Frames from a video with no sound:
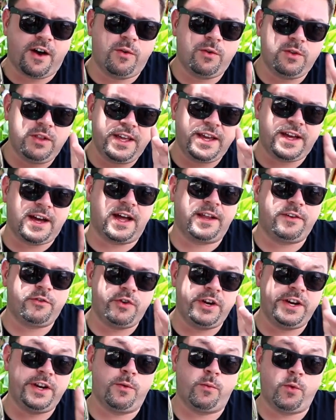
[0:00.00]
only
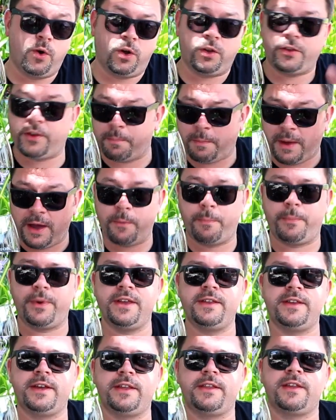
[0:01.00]
country in the world, in my
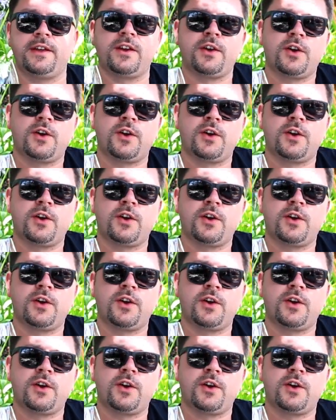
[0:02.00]
opinion,